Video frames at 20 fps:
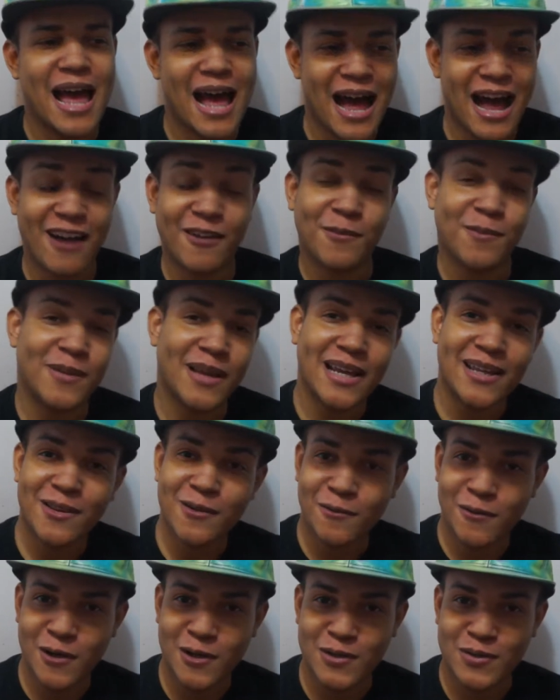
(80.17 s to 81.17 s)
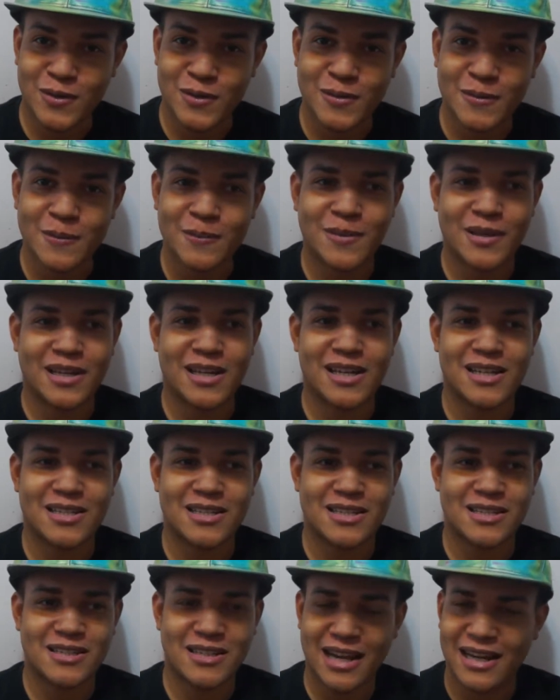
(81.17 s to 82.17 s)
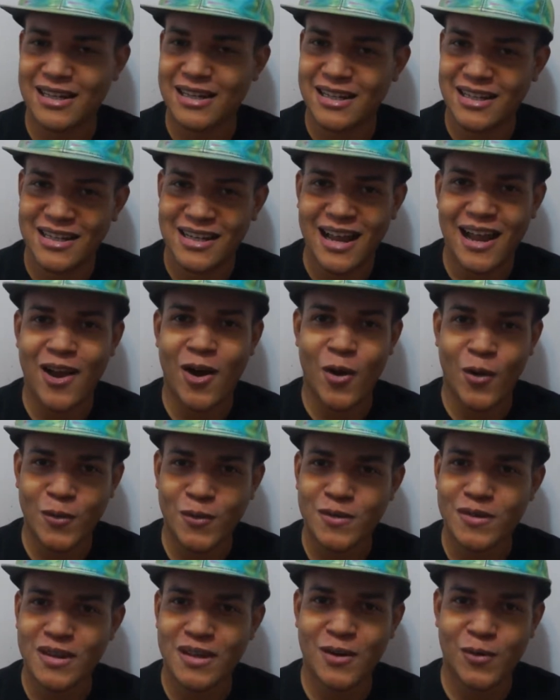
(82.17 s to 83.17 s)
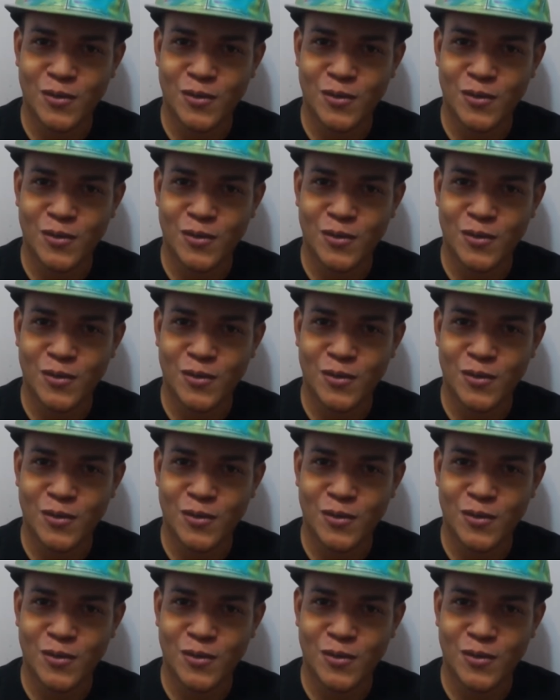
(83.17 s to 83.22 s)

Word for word: I've played the first one because technically I own the